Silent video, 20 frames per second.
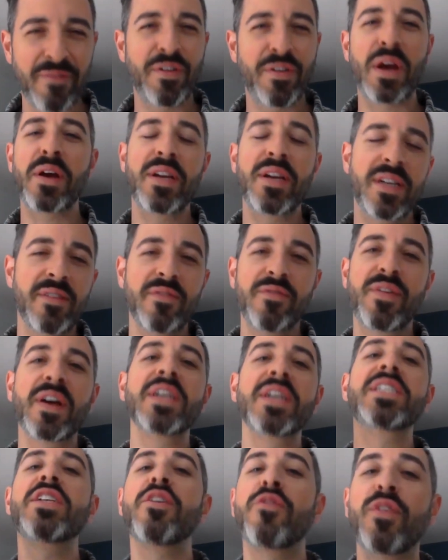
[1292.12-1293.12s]
Very,
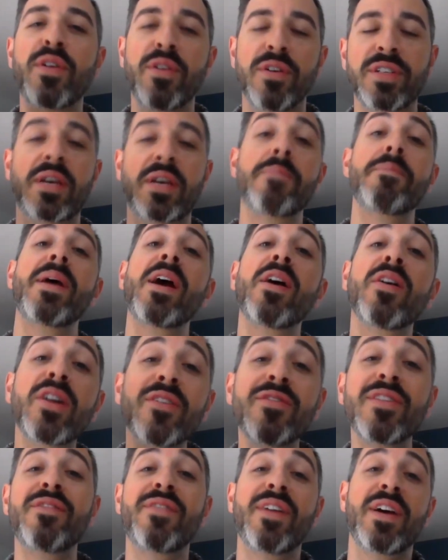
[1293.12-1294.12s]
very difficult,
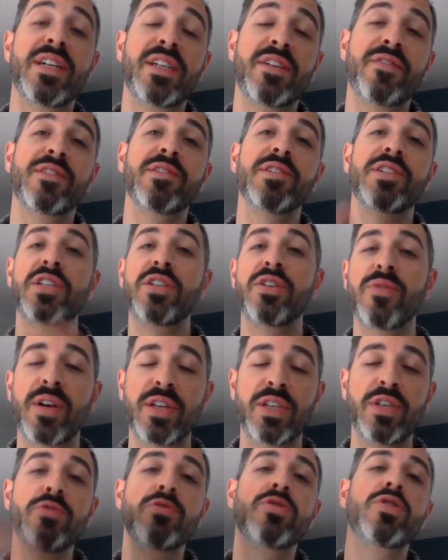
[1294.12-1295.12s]
comparatively very difficult to do
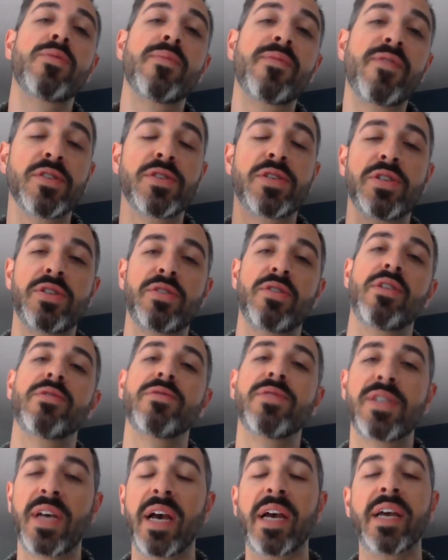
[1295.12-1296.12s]
on YouTube versus your
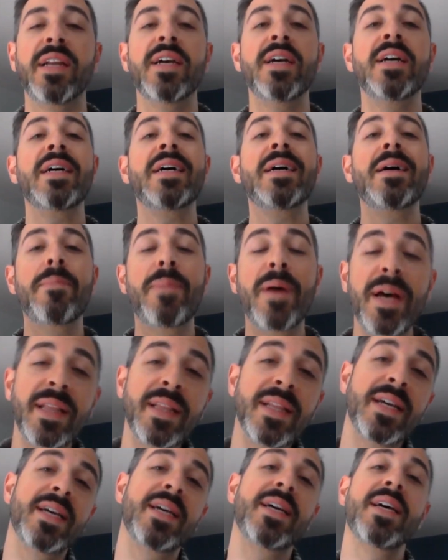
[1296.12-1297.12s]
own site.
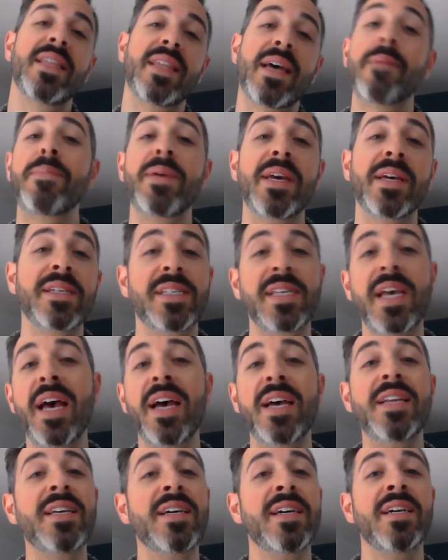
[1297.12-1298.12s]
But that being
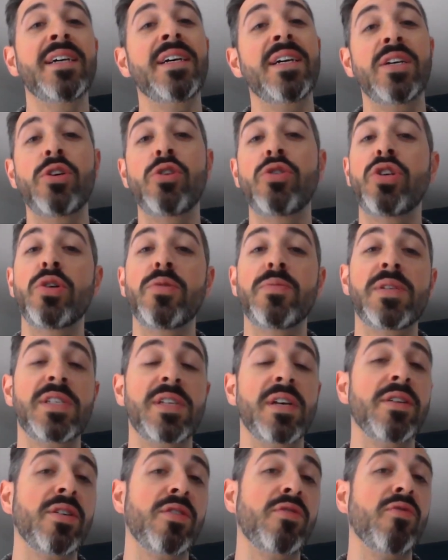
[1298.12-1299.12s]
said, YouTube's
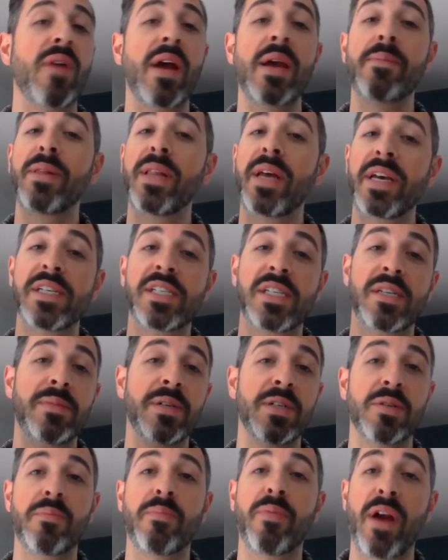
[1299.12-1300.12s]
still a great place to
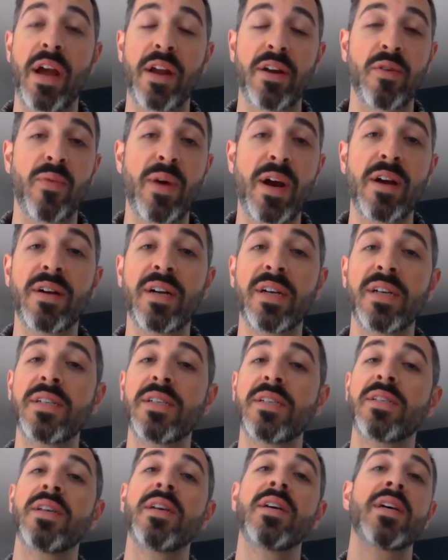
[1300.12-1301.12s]
build brand
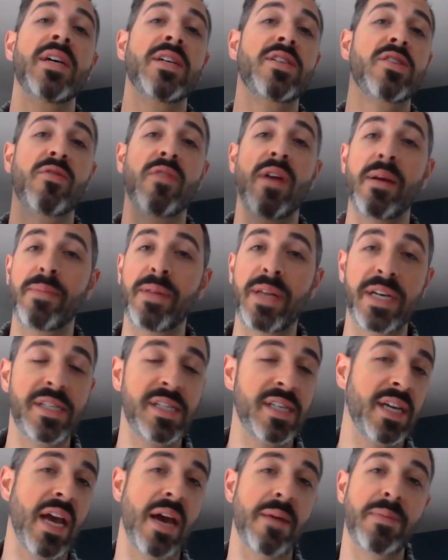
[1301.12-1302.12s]
awareness. It's a great
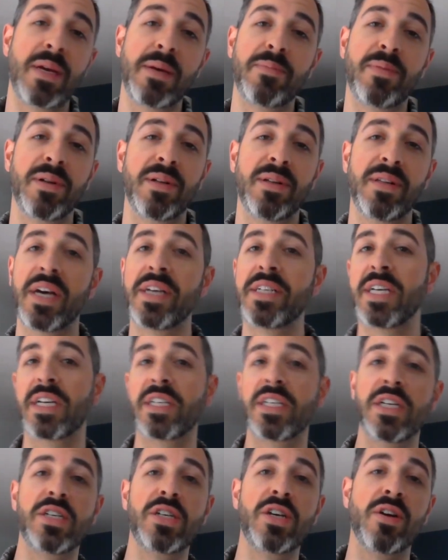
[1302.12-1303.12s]
place to get people
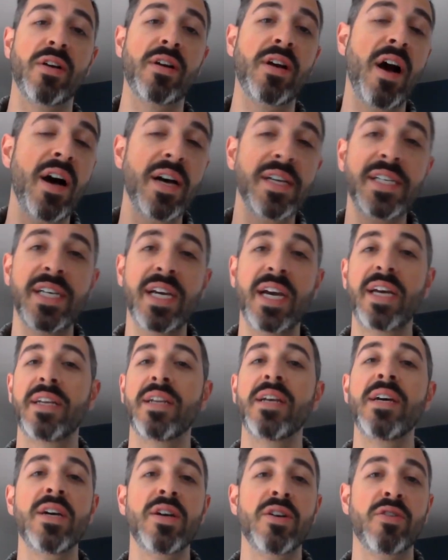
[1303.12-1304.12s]
addicted to your
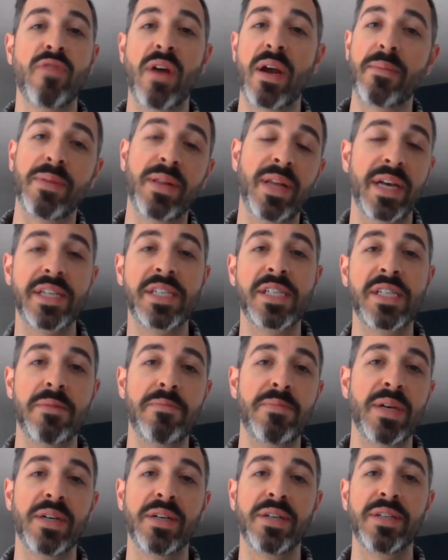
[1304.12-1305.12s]
content, great place
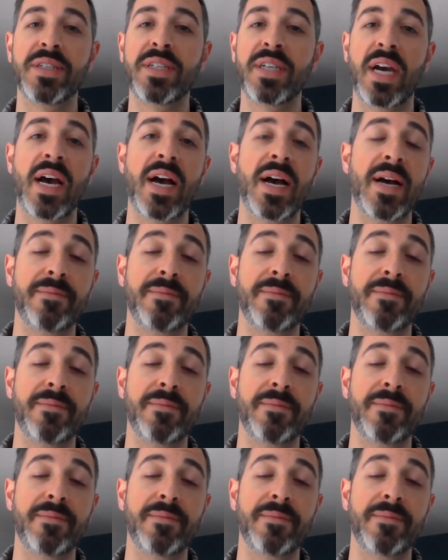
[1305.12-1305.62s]
to build,